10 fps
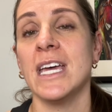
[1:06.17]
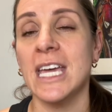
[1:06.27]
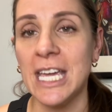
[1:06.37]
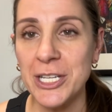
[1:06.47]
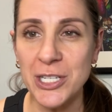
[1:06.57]

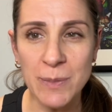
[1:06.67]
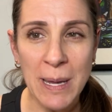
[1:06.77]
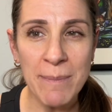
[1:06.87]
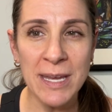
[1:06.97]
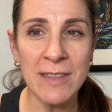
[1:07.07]
It just may
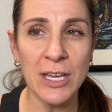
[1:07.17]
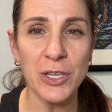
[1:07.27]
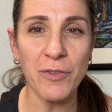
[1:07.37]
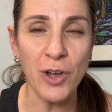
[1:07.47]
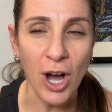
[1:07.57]
mean that
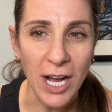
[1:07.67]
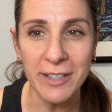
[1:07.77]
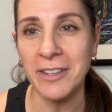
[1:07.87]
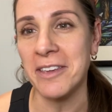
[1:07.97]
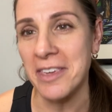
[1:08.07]
you've got
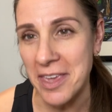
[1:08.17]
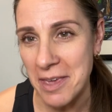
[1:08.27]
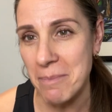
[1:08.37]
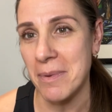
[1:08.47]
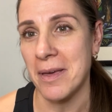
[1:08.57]
to
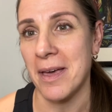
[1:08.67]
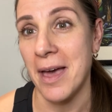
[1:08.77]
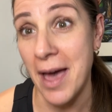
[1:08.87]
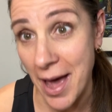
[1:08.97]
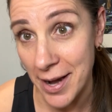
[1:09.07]
keep
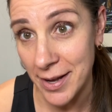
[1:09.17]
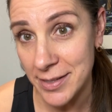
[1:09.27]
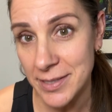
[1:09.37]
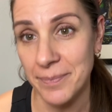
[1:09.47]
at it.